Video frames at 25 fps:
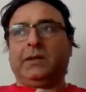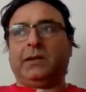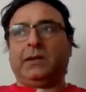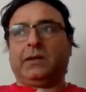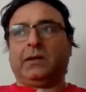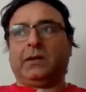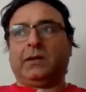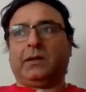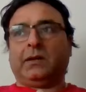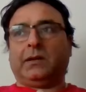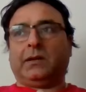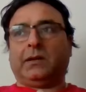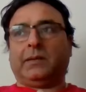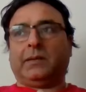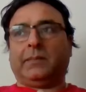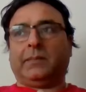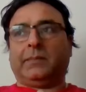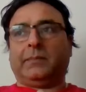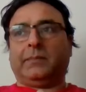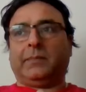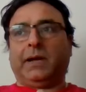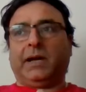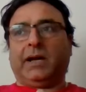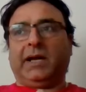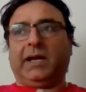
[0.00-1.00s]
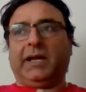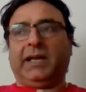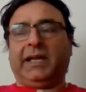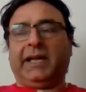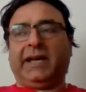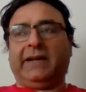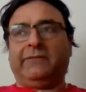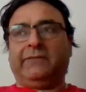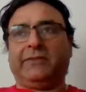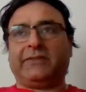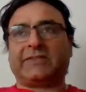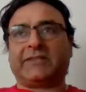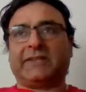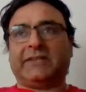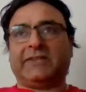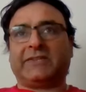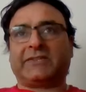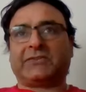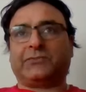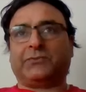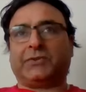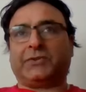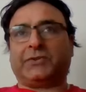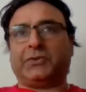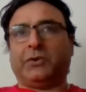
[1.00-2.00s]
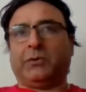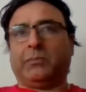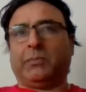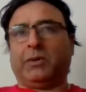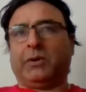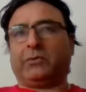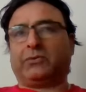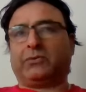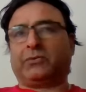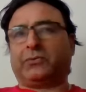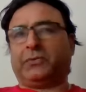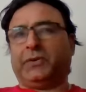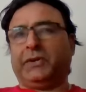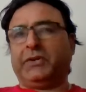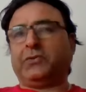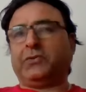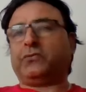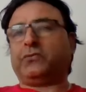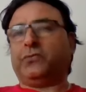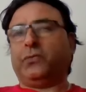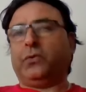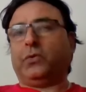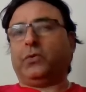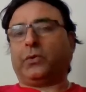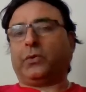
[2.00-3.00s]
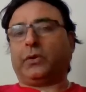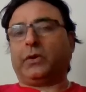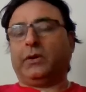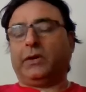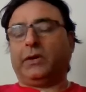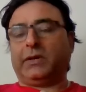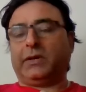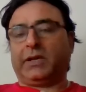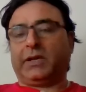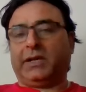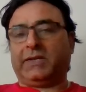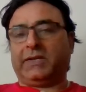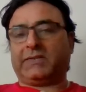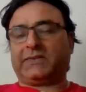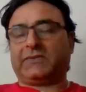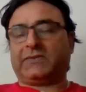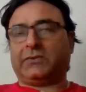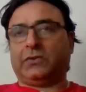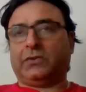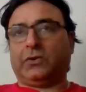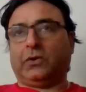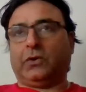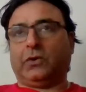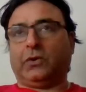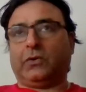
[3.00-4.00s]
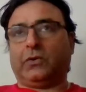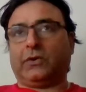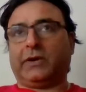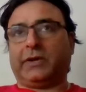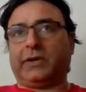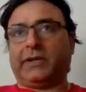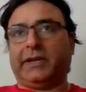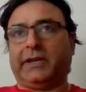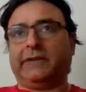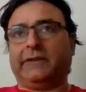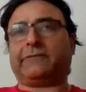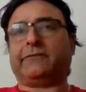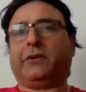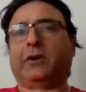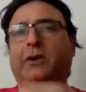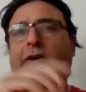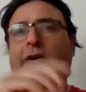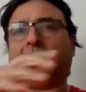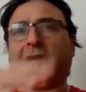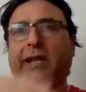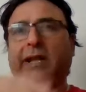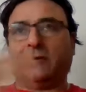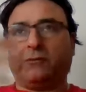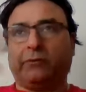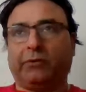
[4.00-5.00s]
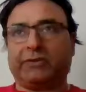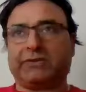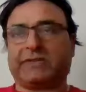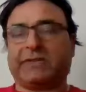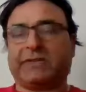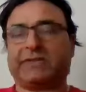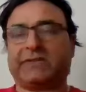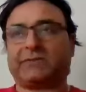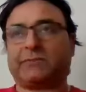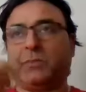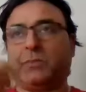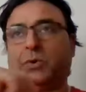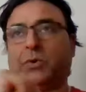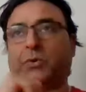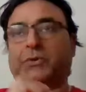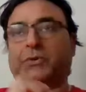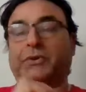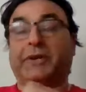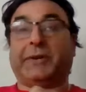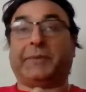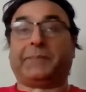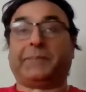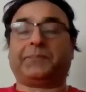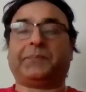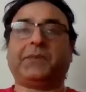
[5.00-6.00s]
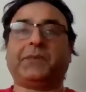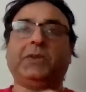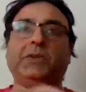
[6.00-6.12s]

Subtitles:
I have discussed with you about 3 to 4 tasks already. If not, I would discuss more, yeah.